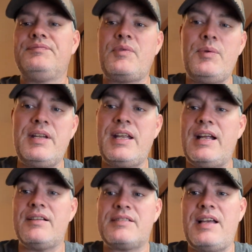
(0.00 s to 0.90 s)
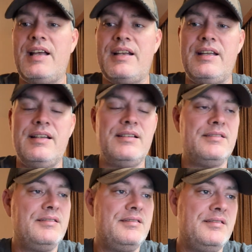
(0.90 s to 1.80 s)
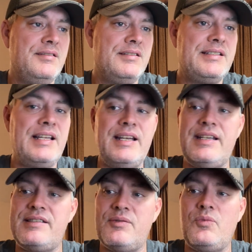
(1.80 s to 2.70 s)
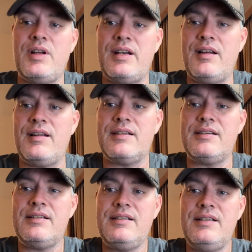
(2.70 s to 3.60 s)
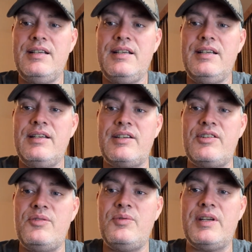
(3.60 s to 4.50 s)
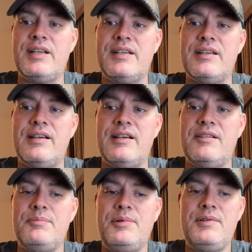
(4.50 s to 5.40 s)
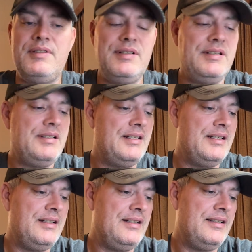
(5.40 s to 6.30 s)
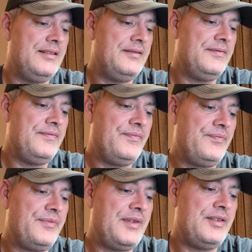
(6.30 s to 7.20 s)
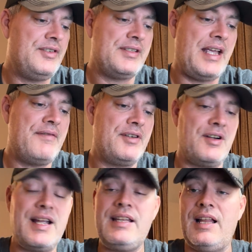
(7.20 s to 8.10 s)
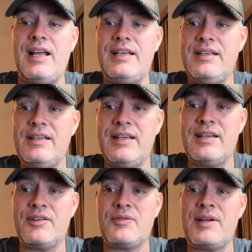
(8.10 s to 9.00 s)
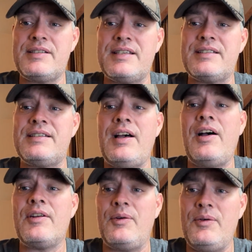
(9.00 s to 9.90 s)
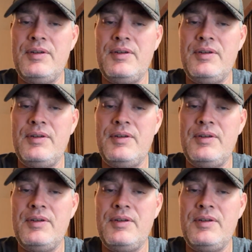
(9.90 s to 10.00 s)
when you get outside uh, cities and whatnot, you end up uh, just having your headlight and it creates this tunnel.